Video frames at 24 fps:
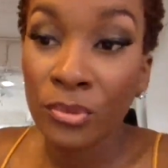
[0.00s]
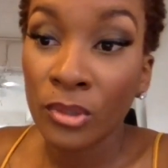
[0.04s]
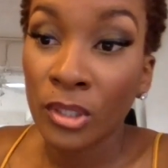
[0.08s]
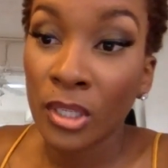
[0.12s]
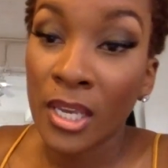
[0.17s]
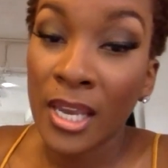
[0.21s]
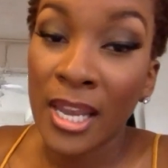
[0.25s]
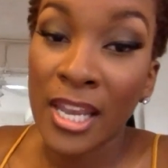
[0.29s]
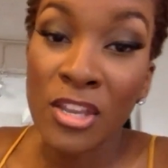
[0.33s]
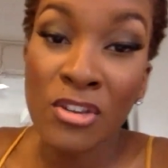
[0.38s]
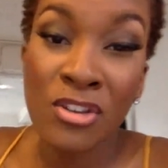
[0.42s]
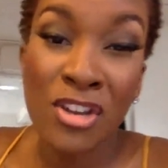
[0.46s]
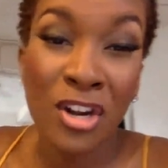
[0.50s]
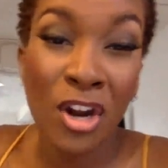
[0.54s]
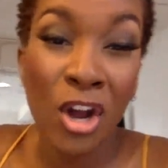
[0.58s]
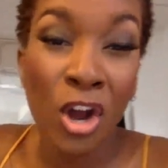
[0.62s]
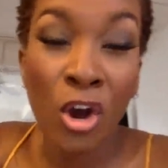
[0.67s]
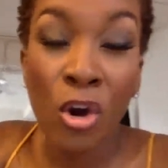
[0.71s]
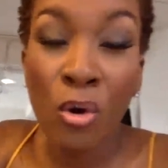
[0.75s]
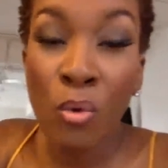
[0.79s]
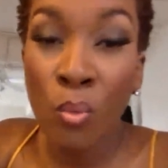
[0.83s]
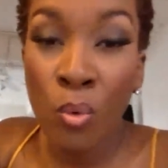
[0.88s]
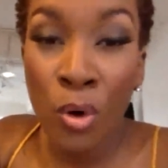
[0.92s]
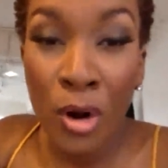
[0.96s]
Okay. You get a
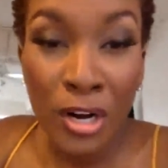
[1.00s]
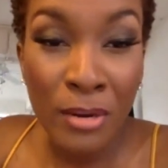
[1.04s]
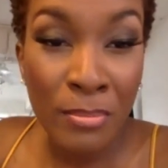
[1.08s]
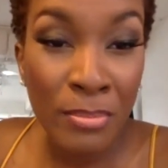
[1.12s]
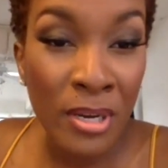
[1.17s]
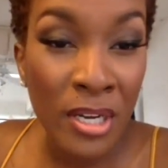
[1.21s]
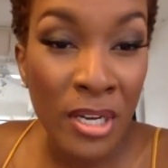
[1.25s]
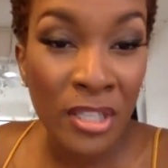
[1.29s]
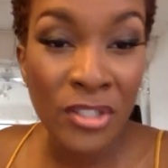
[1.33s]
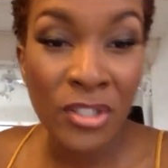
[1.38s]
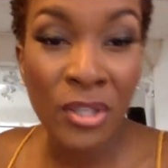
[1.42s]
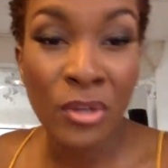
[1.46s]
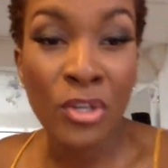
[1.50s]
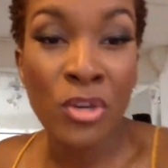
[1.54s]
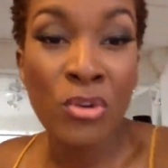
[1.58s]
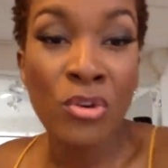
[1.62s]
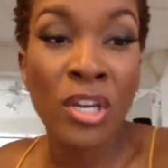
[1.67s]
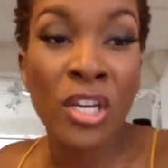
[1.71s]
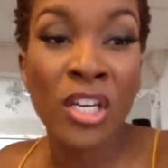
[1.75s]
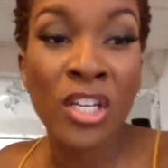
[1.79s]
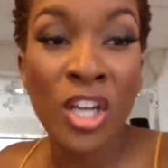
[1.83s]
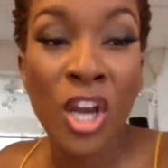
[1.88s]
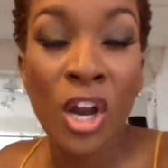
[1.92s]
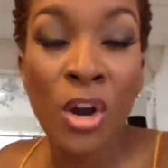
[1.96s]
whole workbook so you
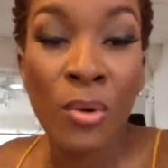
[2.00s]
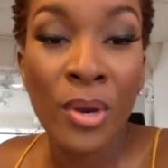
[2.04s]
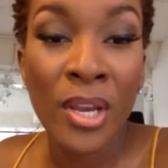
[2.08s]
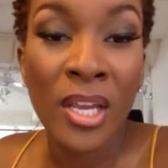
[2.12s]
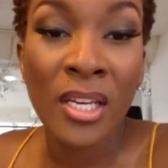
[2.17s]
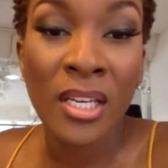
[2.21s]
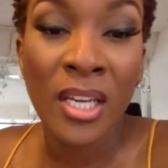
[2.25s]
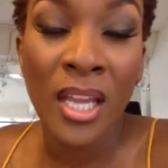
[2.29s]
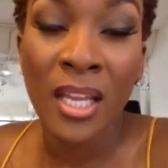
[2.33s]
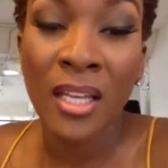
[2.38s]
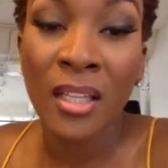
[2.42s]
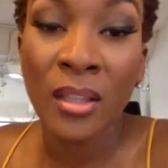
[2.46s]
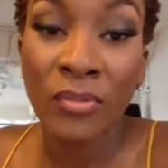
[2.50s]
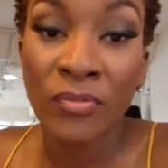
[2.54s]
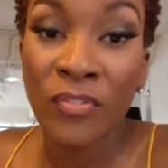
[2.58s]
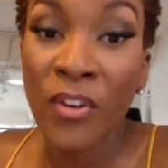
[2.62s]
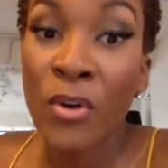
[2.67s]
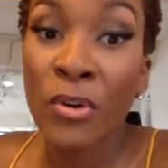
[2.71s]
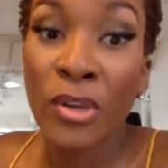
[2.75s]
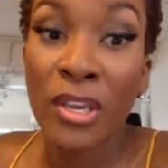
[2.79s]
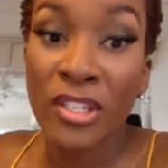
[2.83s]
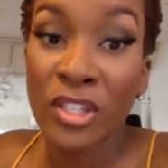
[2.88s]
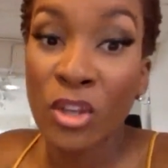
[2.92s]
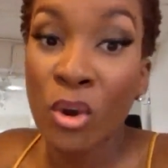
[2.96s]
can go in and
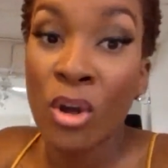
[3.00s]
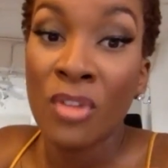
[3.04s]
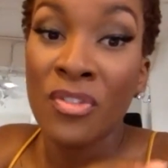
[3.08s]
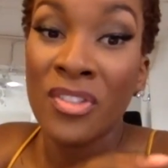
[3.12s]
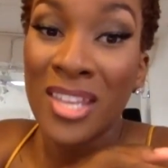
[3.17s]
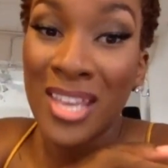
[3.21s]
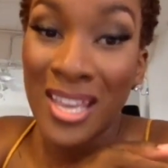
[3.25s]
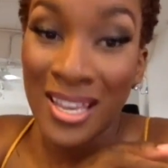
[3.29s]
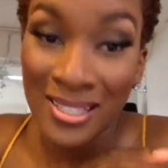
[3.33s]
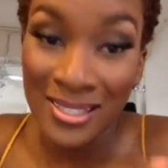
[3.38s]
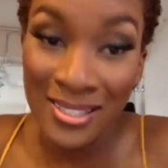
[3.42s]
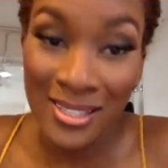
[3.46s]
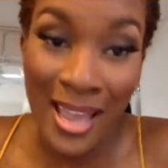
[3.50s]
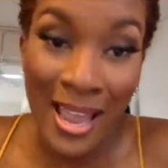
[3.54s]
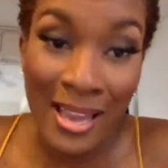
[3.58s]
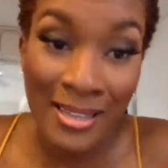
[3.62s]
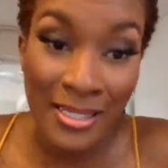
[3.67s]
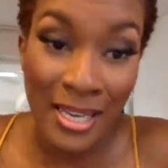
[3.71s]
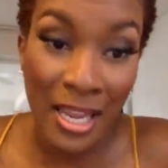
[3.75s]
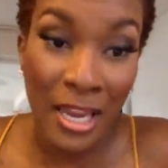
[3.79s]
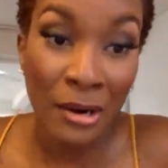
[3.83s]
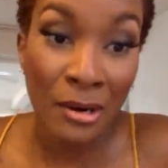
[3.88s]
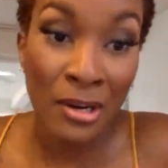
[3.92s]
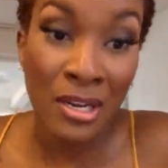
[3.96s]
focus on the
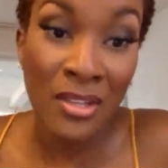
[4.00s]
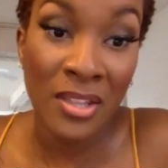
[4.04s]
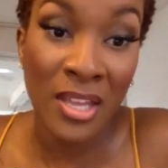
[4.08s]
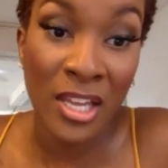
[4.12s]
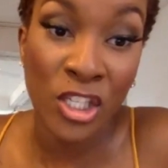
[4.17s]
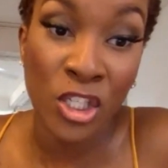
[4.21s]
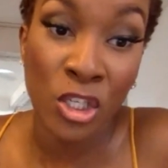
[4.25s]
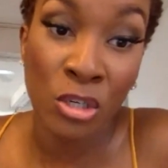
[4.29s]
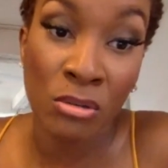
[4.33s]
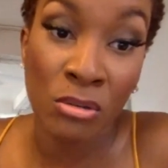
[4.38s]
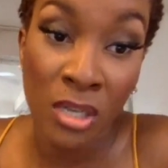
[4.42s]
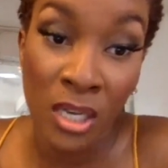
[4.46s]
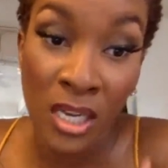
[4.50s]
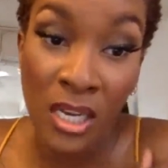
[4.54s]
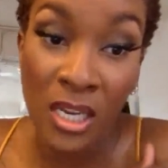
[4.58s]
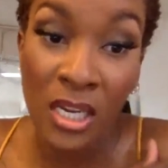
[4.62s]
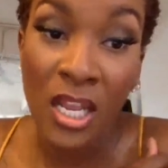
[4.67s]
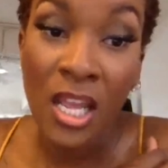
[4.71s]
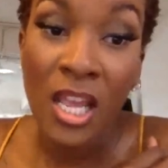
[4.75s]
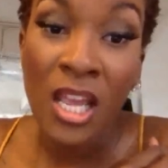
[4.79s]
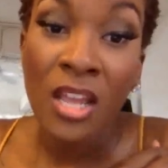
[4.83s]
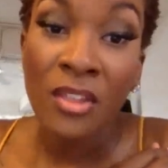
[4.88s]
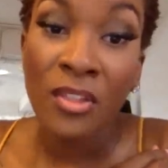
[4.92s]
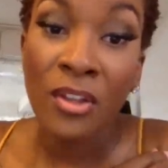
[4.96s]
exact area that you
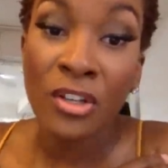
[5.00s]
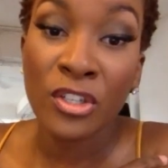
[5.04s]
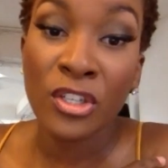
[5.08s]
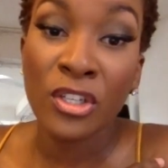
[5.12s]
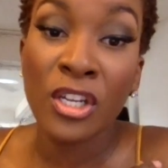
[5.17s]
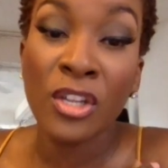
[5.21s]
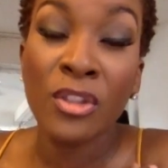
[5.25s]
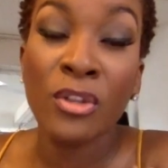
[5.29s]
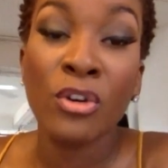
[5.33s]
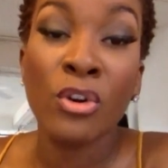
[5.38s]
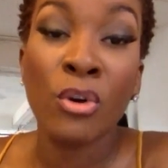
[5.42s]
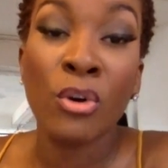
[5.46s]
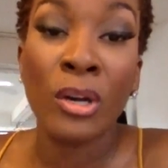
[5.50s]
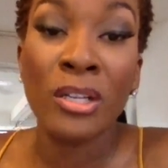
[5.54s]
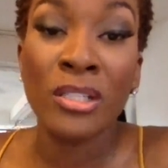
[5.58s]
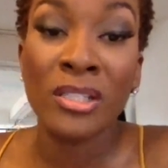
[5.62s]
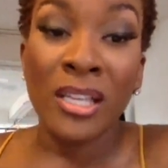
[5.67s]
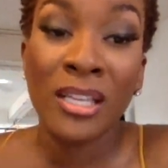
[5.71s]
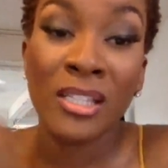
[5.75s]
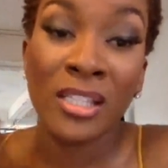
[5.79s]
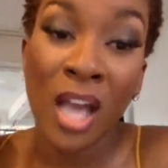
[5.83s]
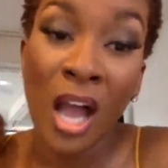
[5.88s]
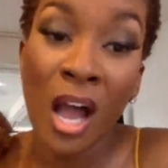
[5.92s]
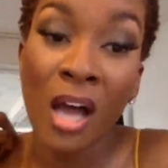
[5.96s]
need. There's another course
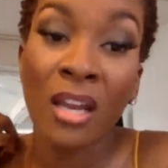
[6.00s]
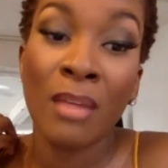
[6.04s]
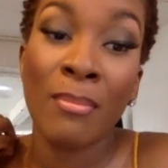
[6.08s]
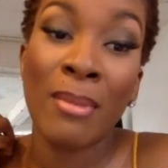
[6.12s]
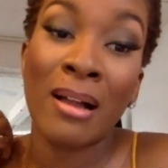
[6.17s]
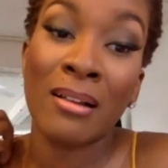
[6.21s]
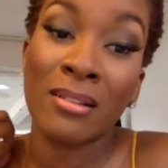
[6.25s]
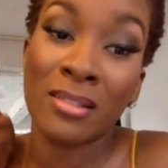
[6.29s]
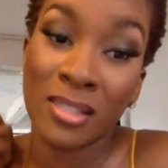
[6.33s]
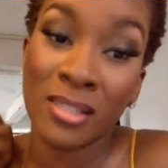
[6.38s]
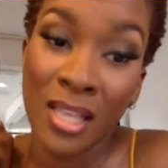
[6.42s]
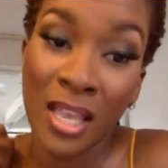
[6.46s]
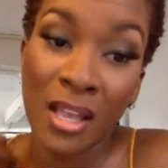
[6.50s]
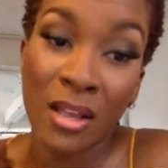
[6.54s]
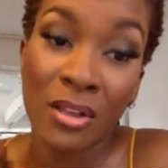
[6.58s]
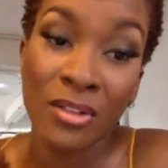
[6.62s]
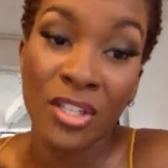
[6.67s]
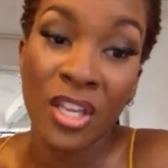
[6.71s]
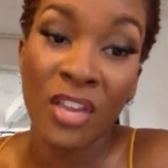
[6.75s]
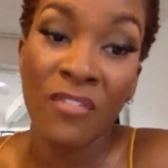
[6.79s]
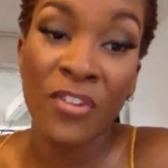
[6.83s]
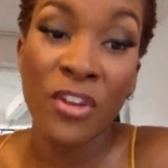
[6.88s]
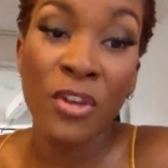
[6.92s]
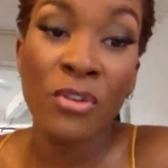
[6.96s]
that's all about sales.
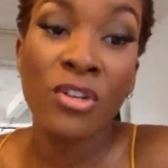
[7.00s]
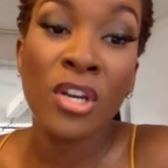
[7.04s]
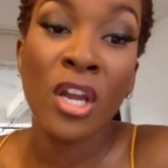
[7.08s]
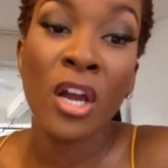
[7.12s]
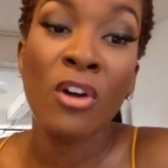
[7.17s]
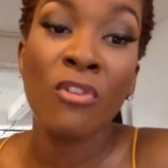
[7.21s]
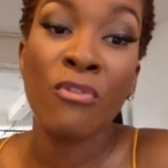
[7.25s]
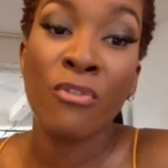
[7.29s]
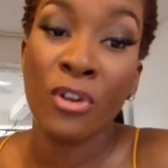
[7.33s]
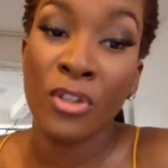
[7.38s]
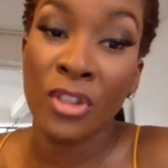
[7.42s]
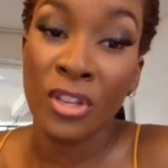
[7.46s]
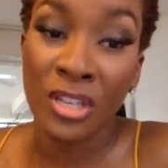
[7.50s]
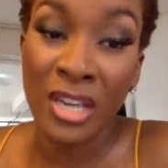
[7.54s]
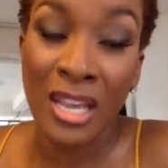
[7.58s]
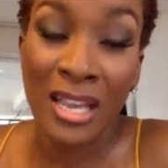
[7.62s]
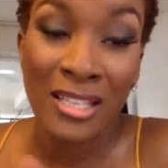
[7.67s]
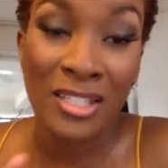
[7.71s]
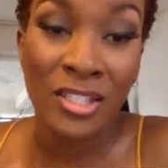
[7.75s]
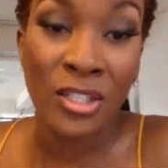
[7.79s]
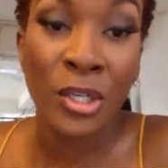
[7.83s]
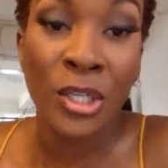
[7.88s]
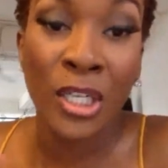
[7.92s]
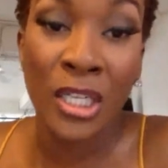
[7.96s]
If you know for the
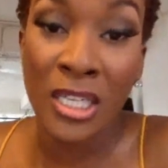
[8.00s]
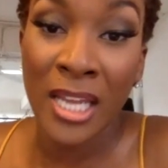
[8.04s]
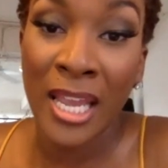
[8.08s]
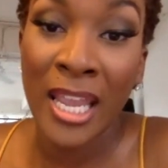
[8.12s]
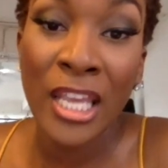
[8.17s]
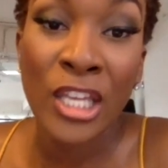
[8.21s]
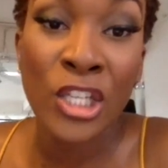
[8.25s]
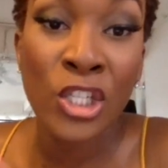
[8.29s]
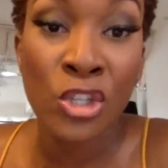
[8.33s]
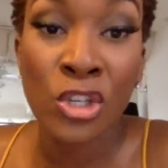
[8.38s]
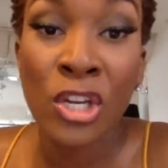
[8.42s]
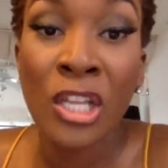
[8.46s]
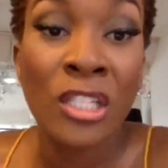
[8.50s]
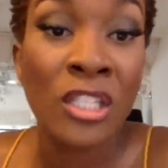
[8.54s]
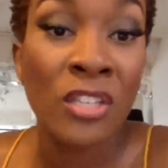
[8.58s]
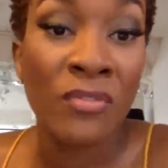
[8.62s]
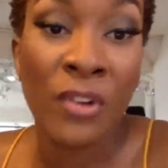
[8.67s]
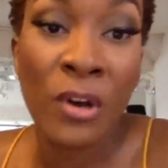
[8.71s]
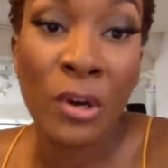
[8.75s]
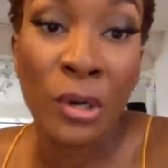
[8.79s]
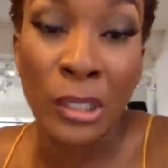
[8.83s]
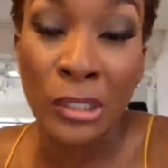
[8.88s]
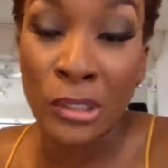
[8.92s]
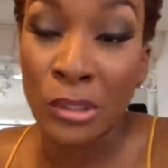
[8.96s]
next 30 days, you need to
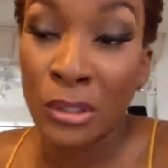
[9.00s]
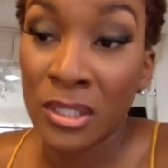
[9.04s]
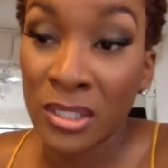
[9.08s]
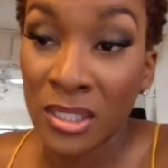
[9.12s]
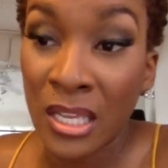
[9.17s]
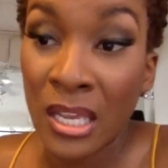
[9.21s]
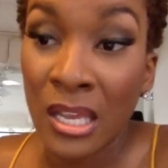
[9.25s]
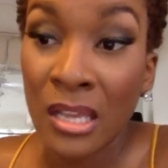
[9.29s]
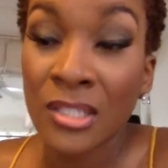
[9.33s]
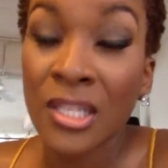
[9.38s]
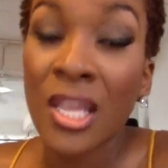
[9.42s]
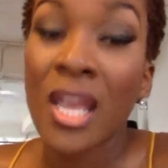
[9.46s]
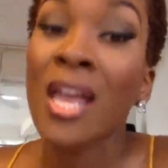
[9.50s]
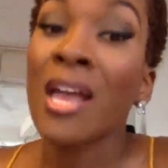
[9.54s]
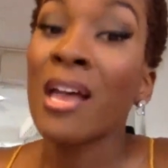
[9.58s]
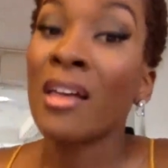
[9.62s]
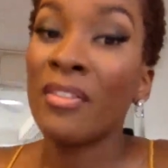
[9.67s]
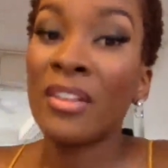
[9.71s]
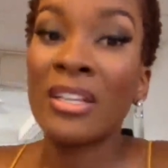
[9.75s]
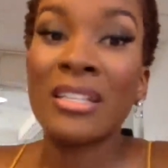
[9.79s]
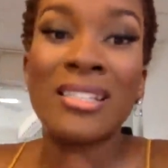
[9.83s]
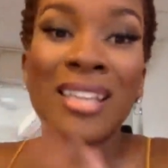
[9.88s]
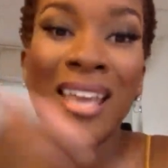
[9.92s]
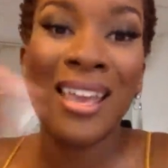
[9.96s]
focus on sales,
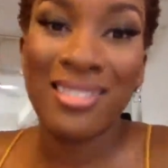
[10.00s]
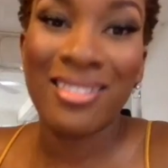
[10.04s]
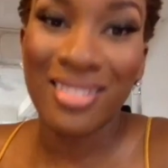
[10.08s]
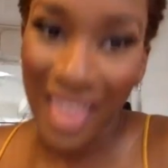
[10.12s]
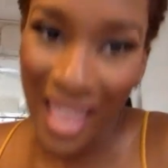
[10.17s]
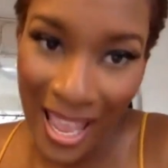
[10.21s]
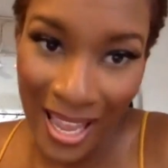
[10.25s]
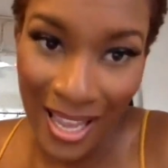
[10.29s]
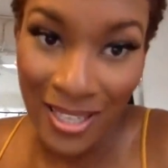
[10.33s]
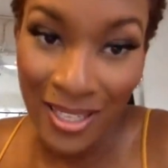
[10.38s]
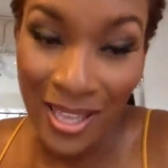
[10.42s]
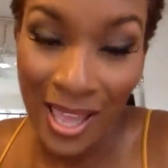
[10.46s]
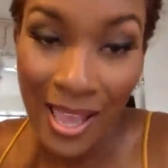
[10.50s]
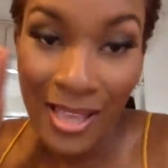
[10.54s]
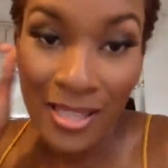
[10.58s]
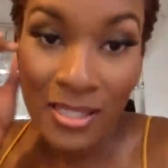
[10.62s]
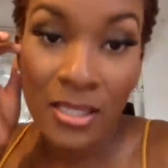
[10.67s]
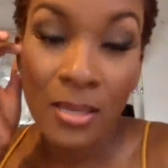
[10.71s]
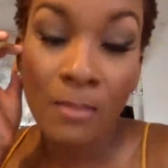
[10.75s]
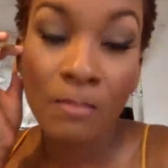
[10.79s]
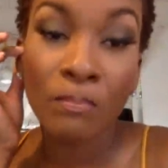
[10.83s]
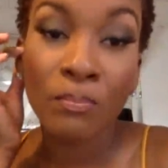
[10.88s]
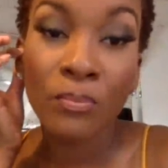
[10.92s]
then take that class.